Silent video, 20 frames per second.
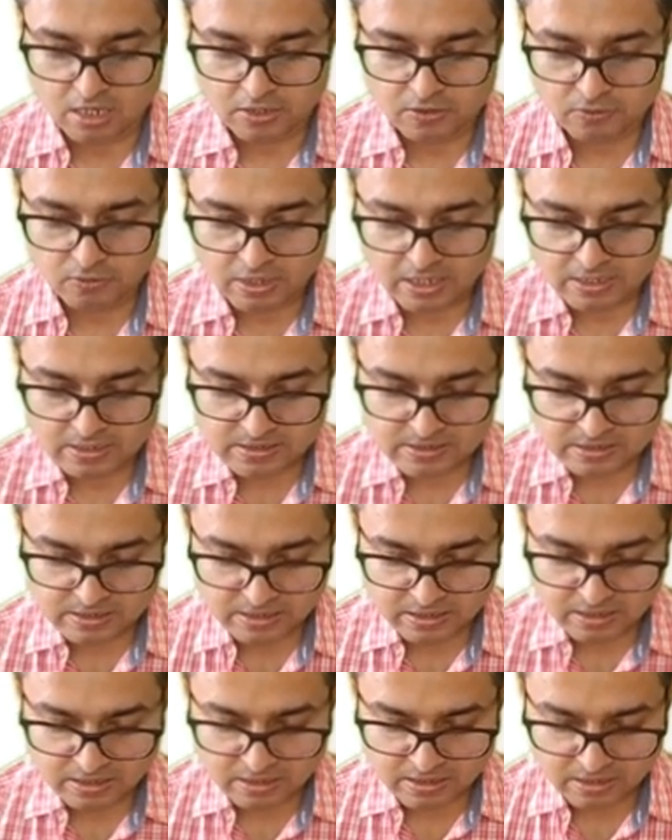You can
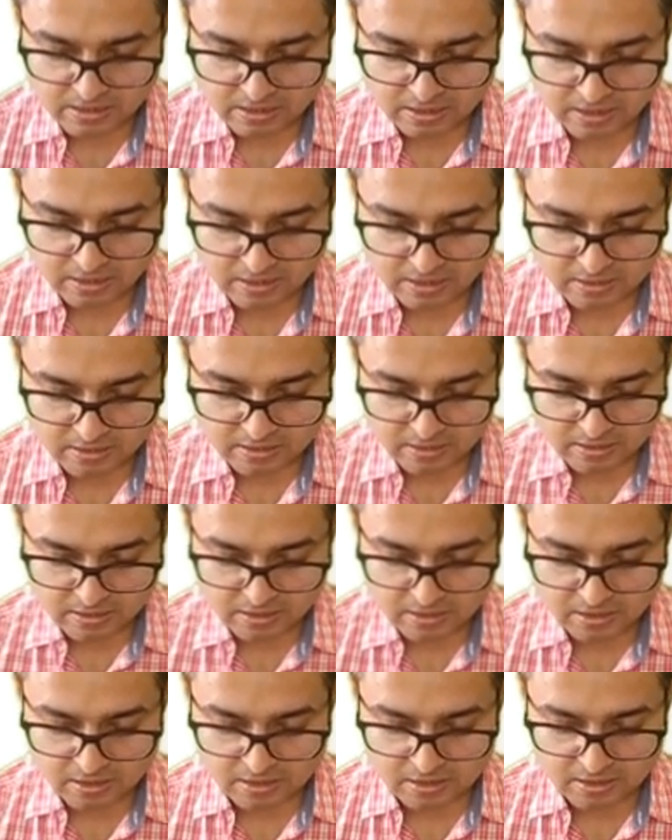see here
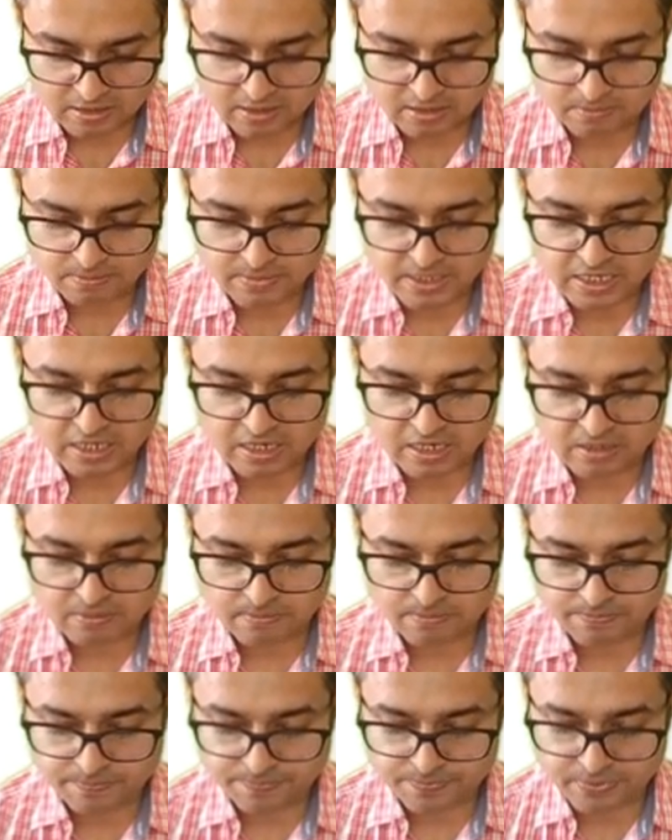
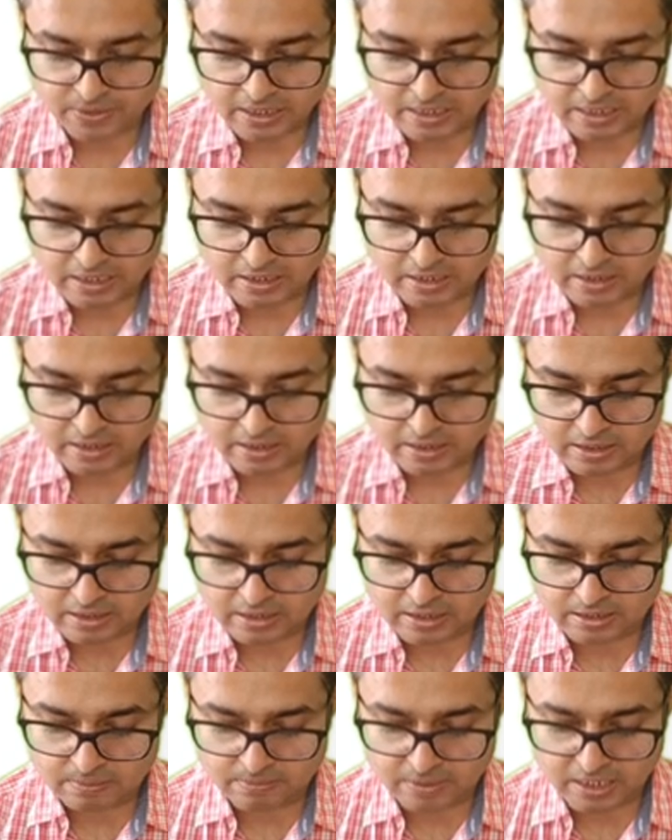barium
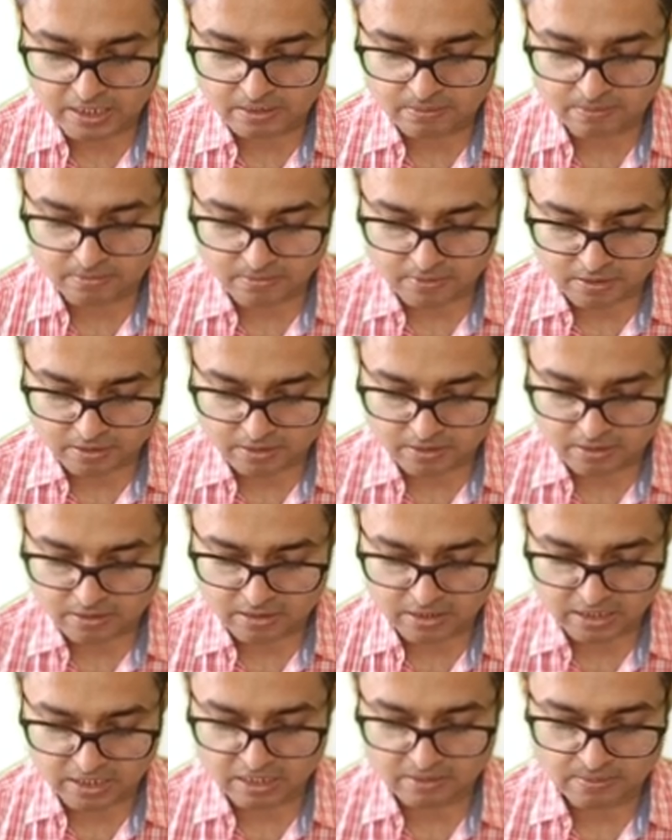in barium
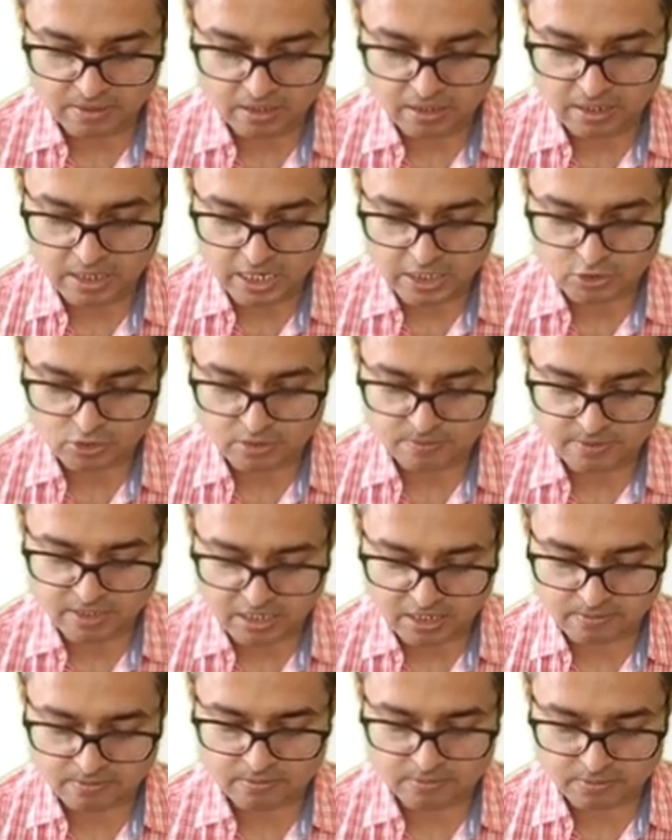enema, actually
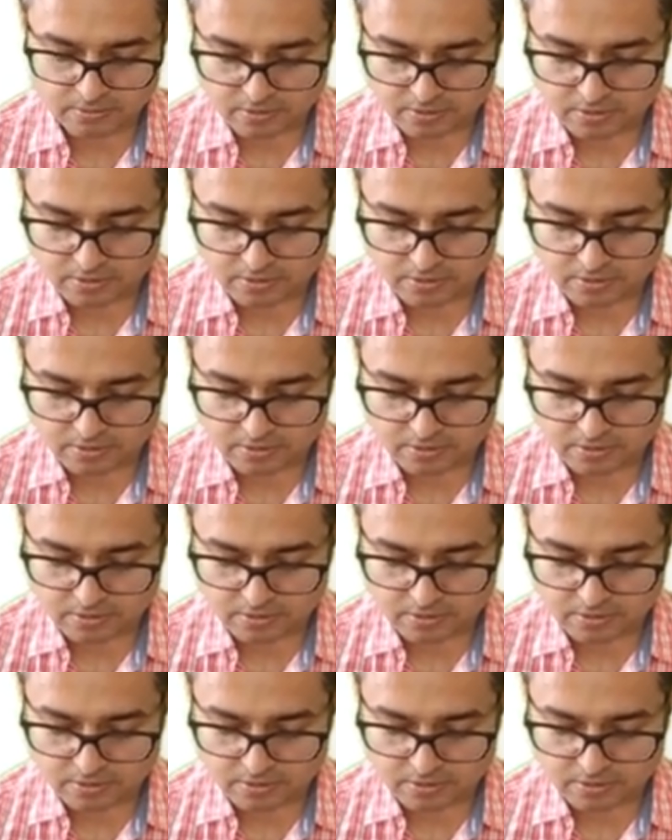barium